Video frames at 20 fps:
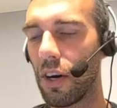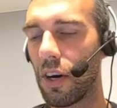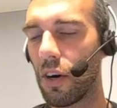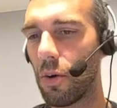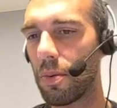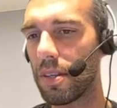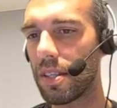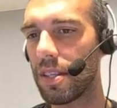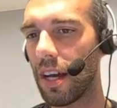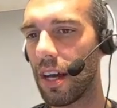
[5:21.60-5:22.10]

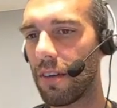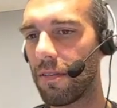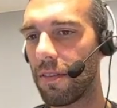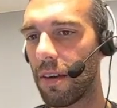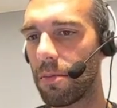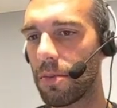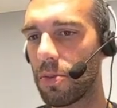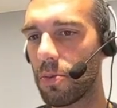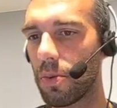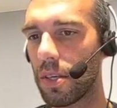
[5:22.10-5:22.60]
No, but
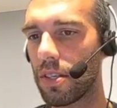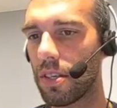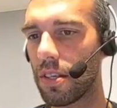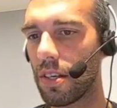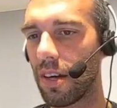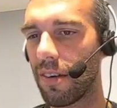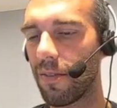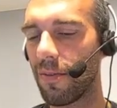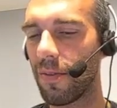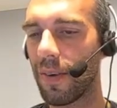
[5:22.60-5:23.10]
Talonflame is weak
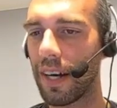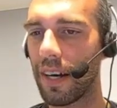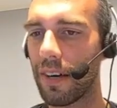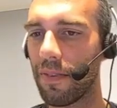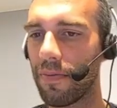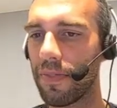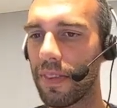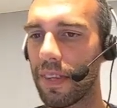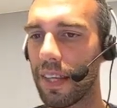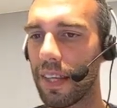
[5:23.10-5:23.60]
to Gal...
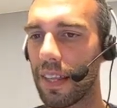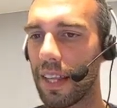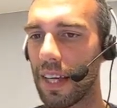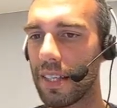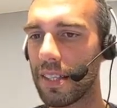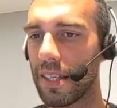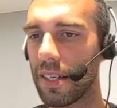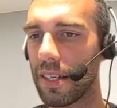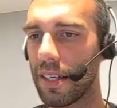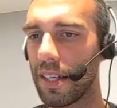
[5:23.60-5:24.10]
Well,
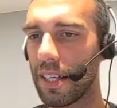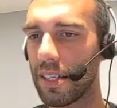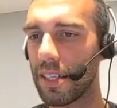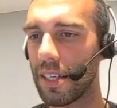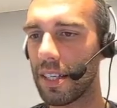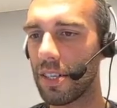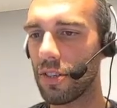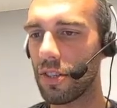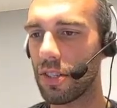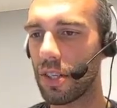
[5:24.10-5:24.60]
that's
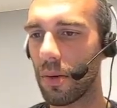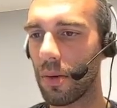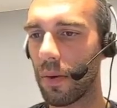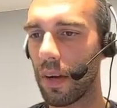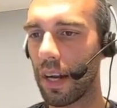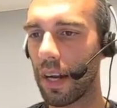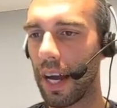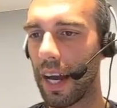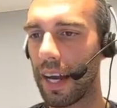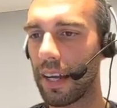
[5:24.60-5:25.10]
an interesting
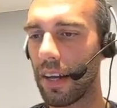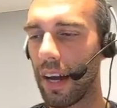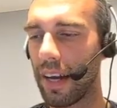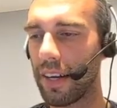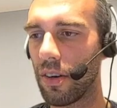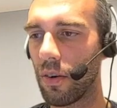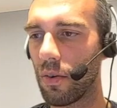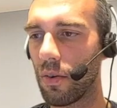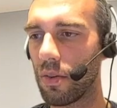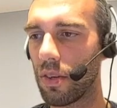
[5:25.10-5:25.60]
one.
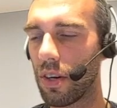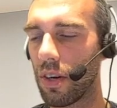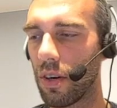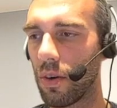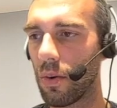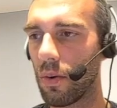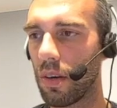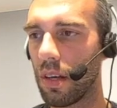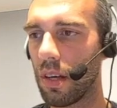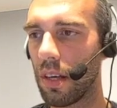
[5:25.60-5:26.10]
I don't
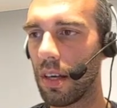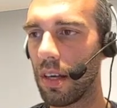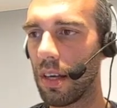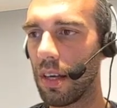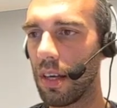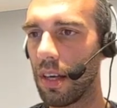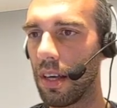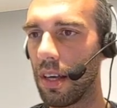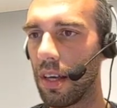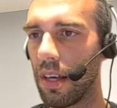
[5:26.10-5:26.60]
know,
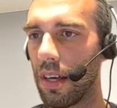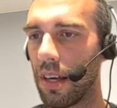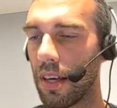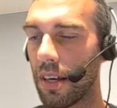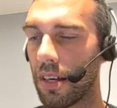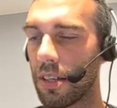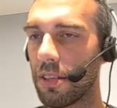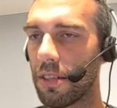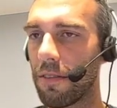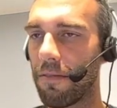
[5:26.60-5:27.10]

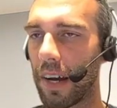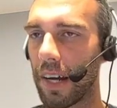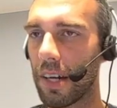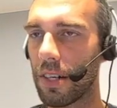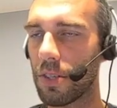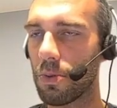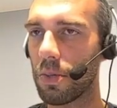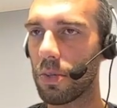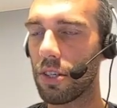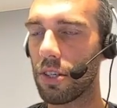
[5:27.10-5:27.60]
because the
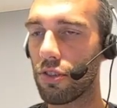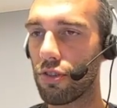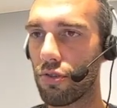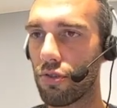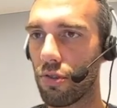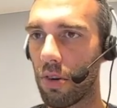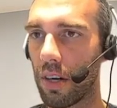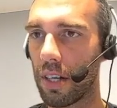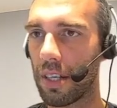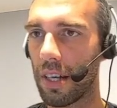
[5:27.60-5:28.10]
fires would
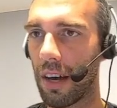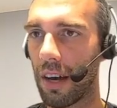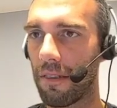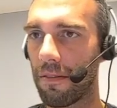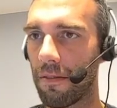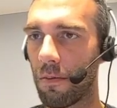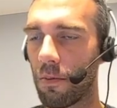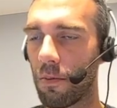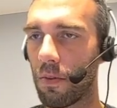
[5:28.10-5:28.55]
destroy